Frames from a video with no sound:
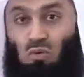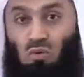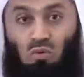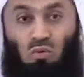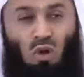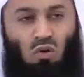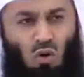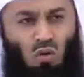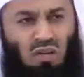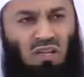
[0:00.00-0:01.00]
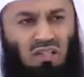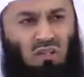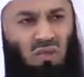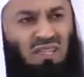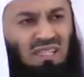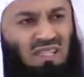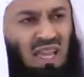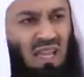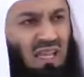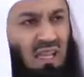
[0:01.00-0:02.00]
you, not only did we
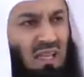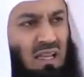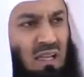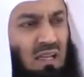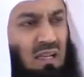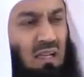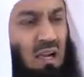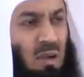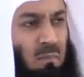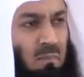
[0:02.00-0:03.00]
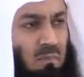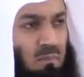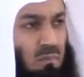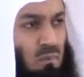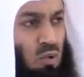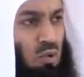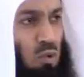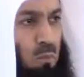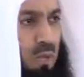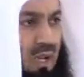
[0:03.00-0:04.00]
say, come
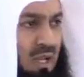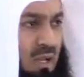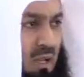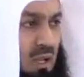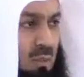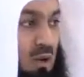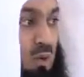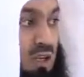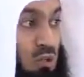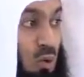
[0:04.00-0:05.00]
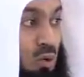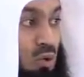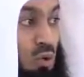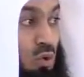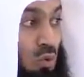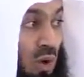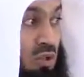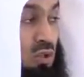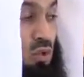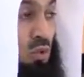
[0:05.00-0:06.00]
to prayer, but we told you
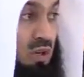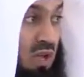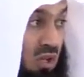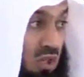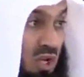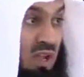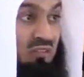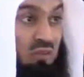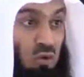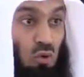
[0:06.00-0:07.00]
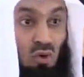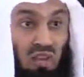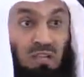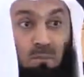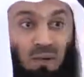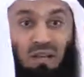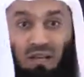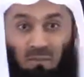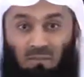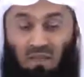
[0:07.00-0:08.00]
what you would achieve through that
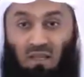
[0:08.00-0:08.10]
prayer.